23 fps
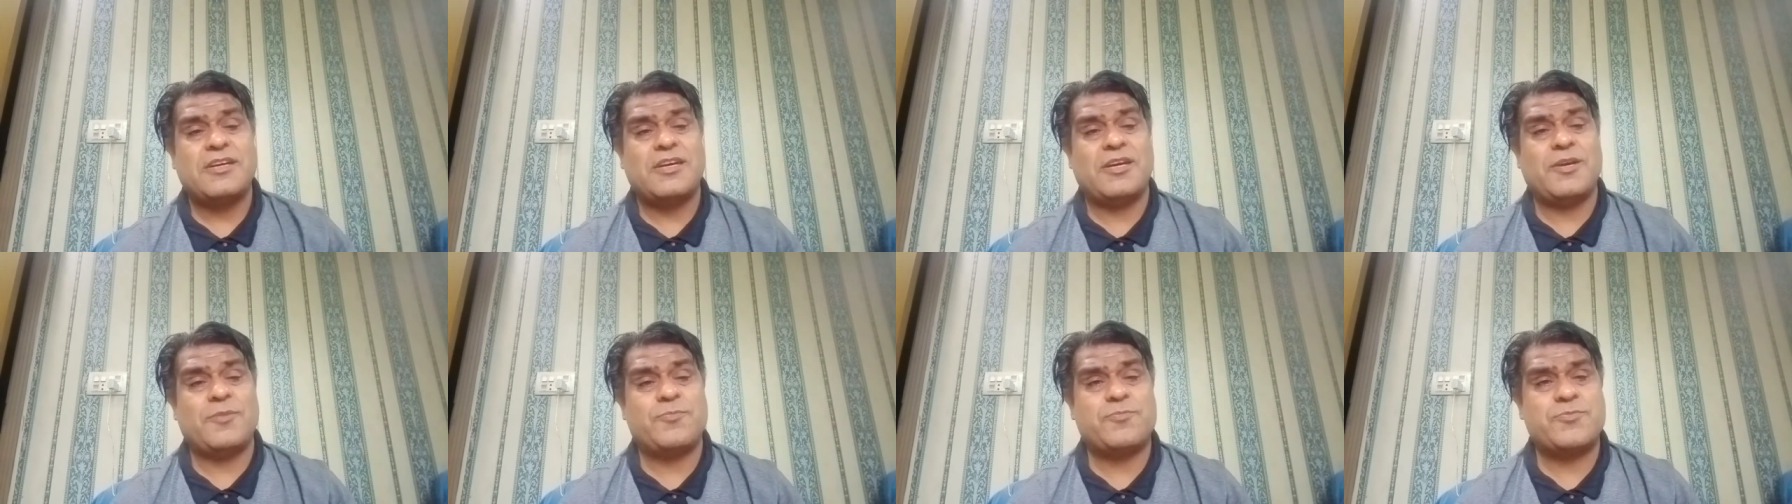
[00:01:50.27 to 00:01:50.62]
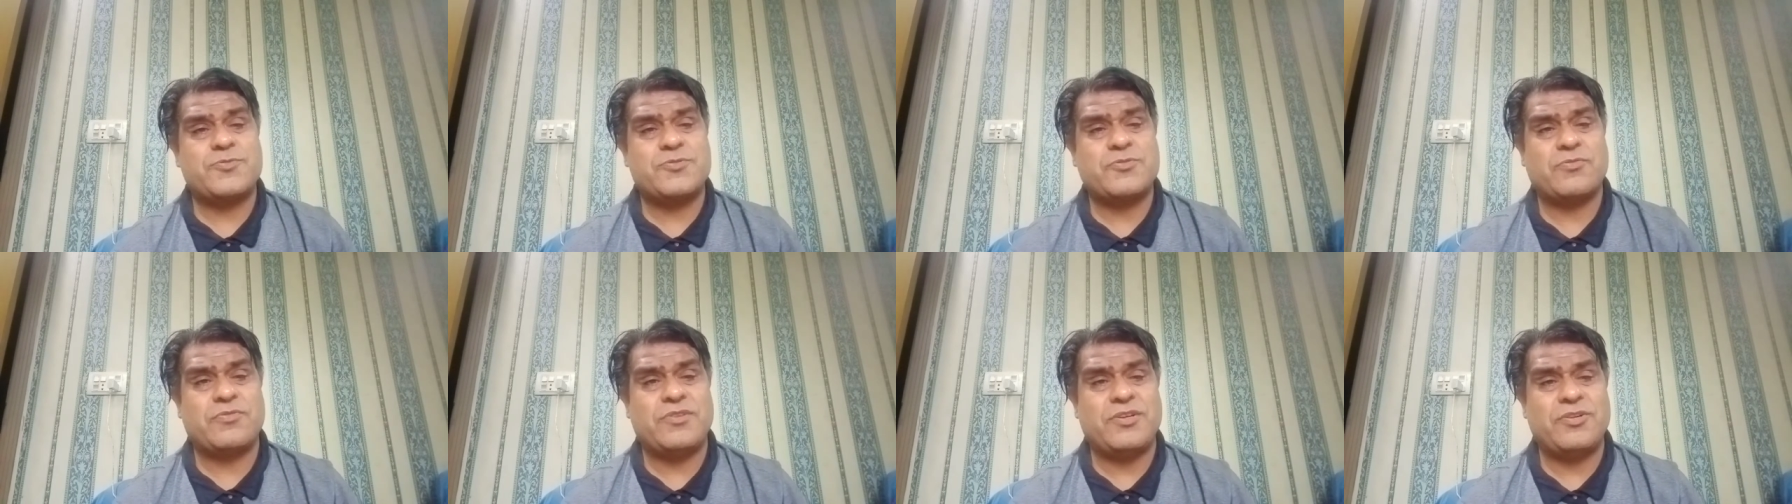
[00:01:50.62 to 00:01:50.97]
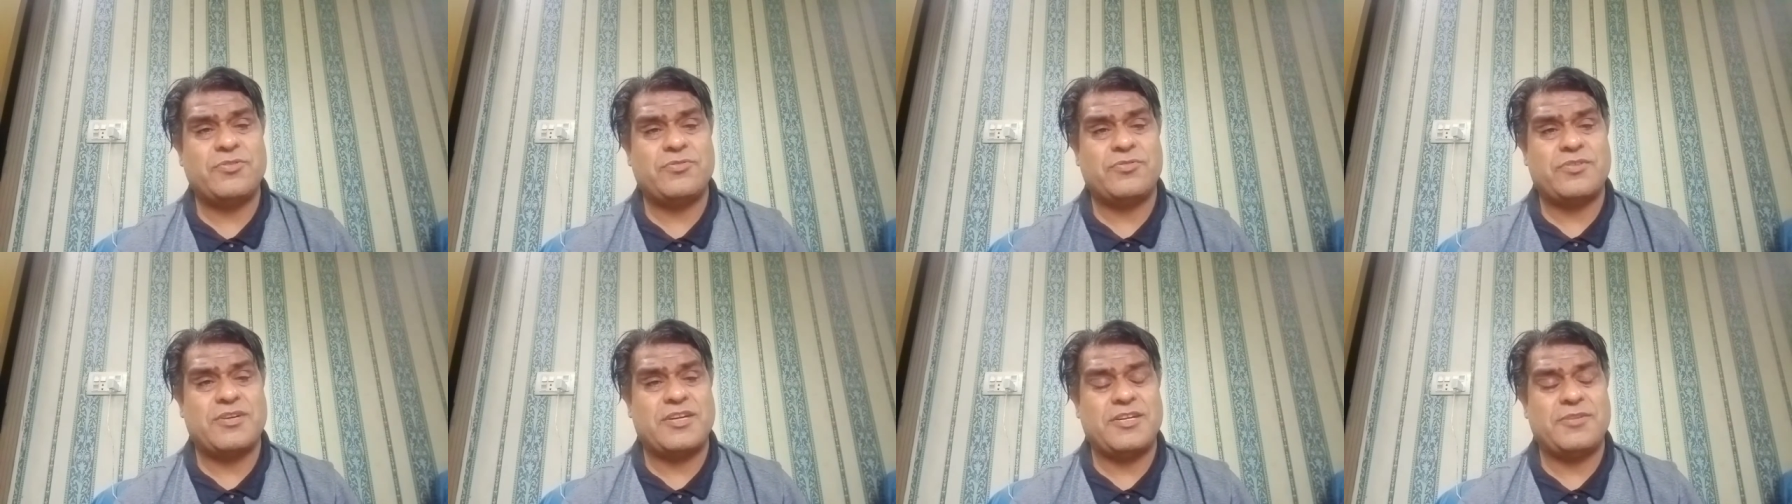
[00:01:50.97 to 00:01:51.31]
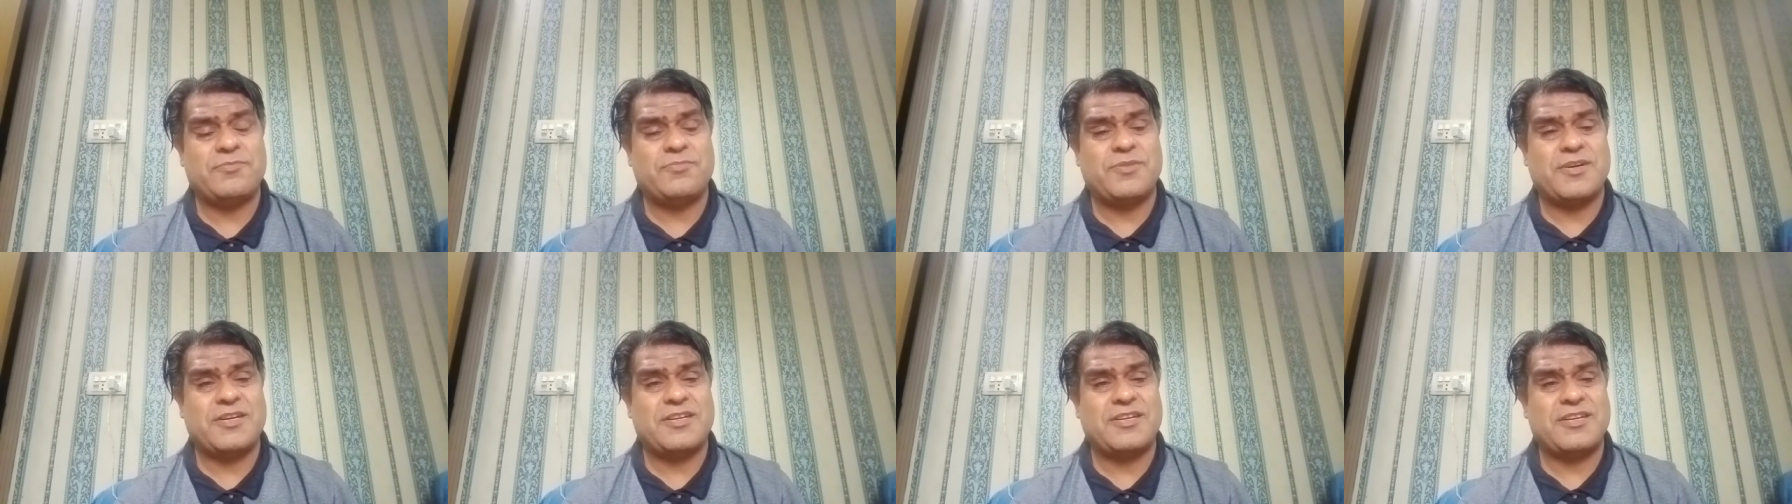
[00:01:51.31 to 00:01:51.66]
absolutely,
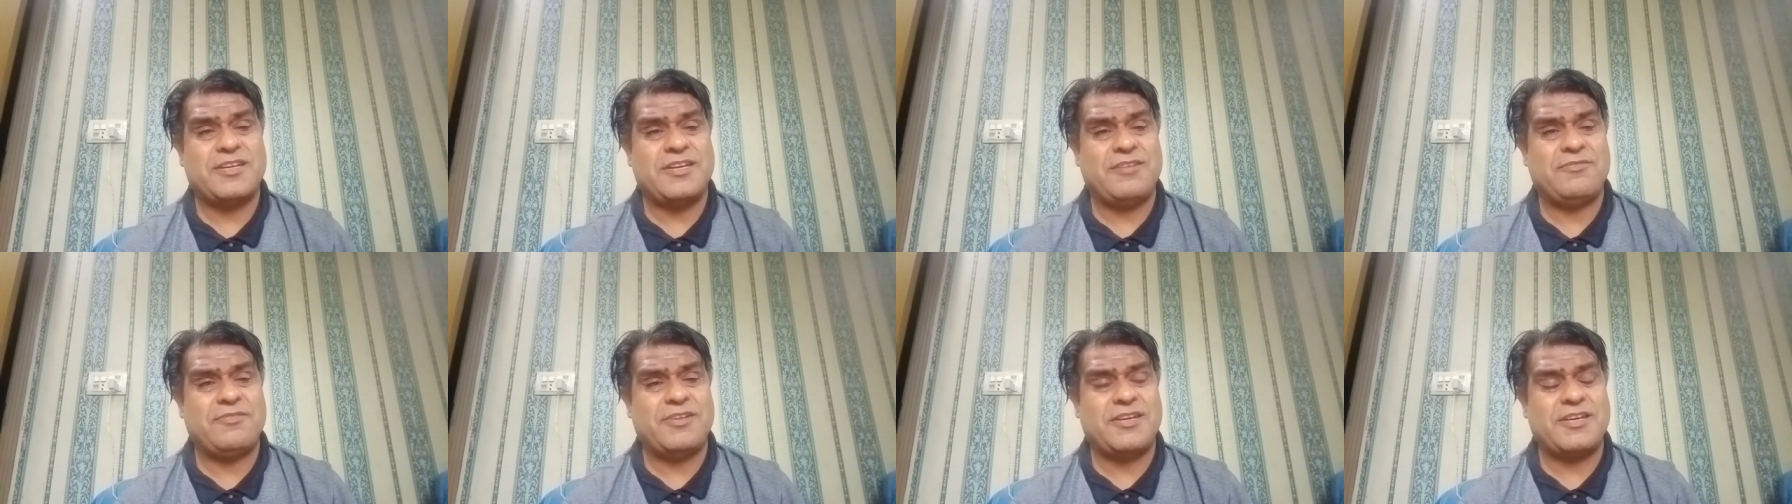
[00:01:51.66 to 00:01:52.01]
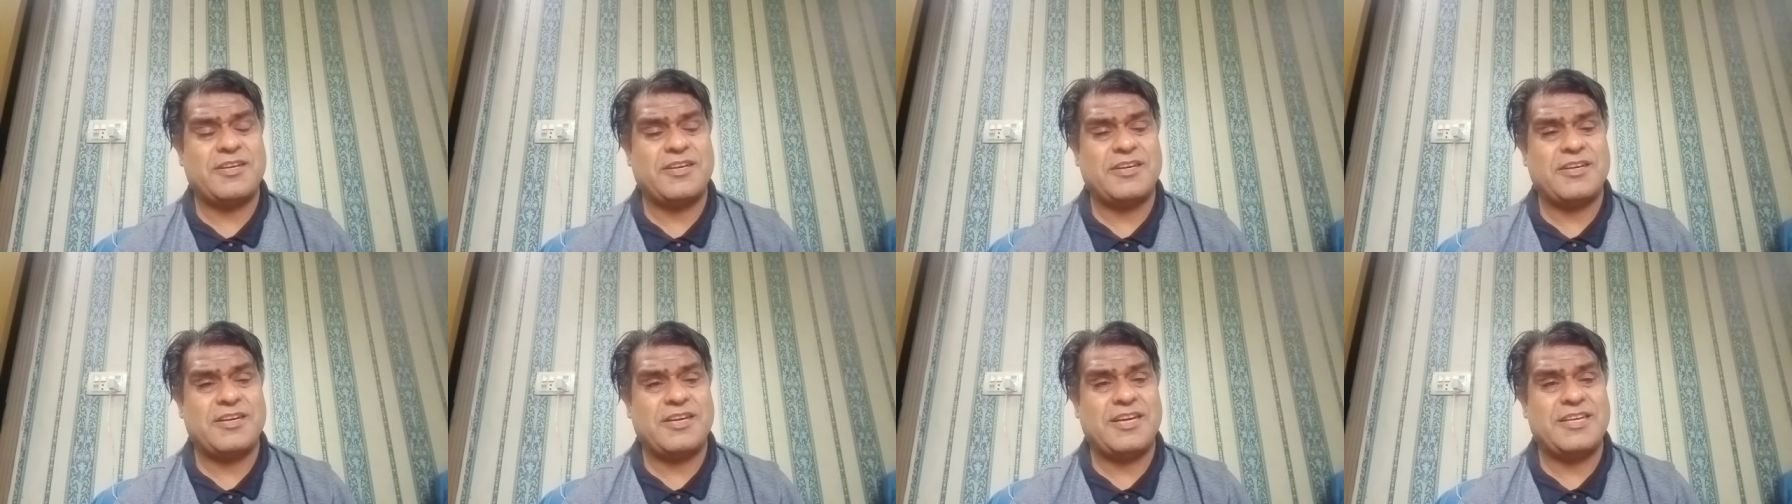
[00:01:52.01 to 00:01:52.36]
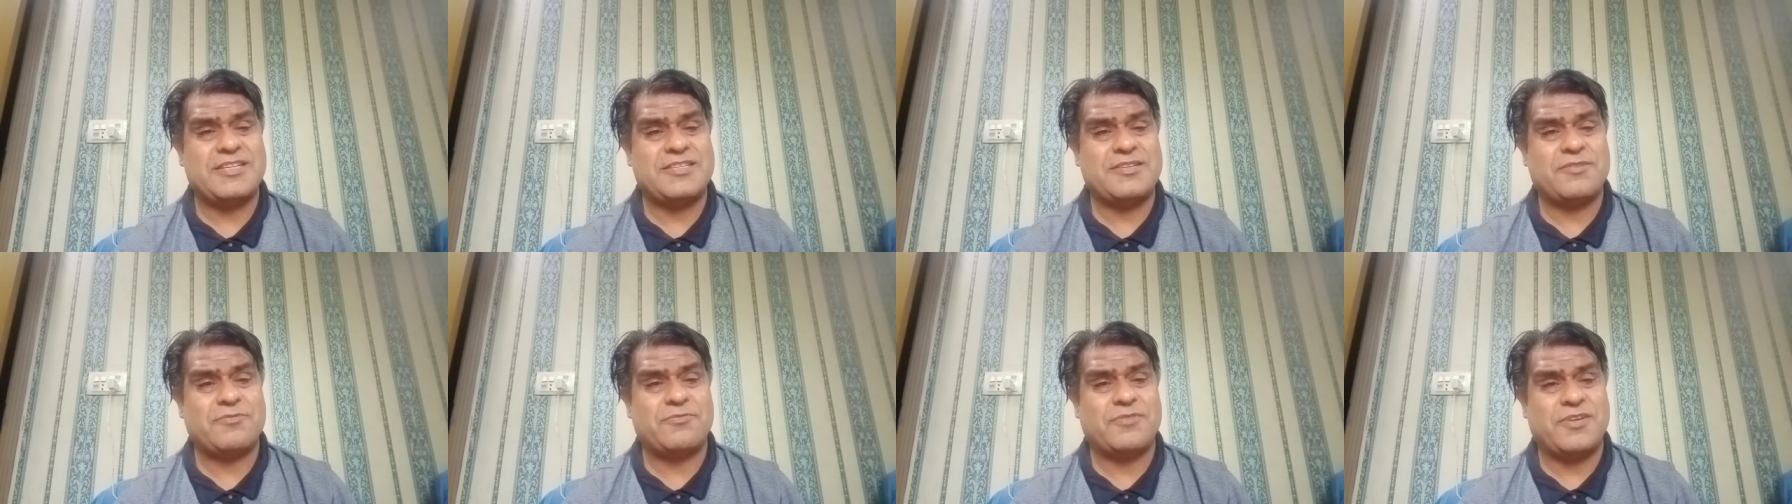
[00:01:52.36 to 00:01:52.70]
but living as a